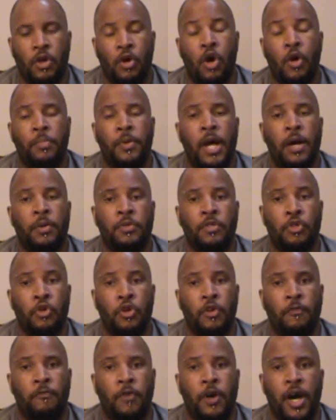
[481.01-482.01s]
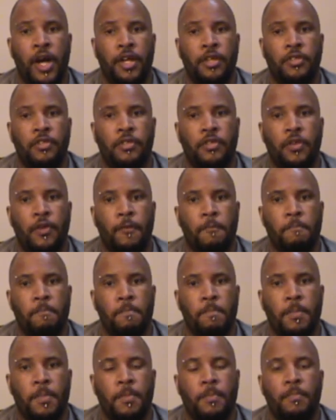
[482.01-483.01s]
Hope that was good advice.
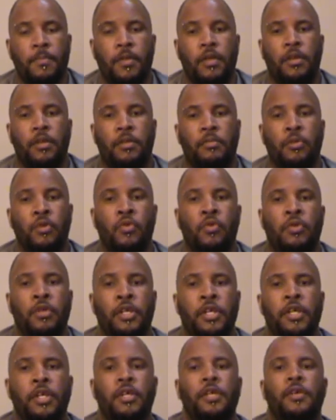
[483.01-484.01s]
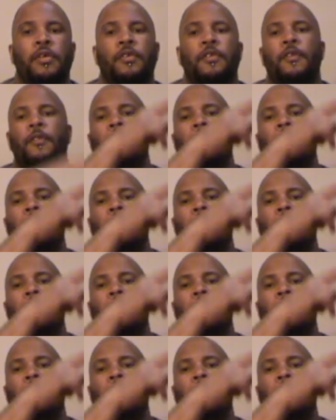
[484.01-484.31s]
Luke Lee,